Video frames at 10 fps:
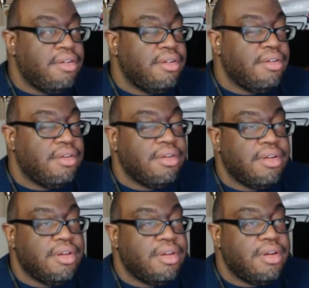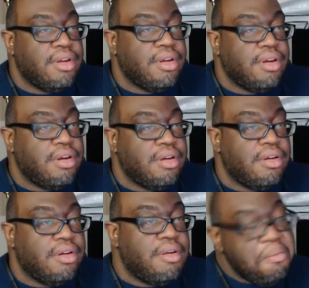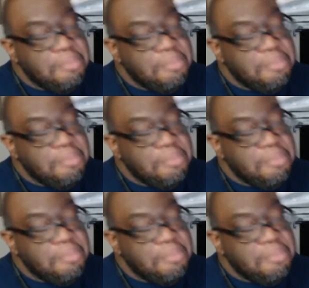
Nothing is said.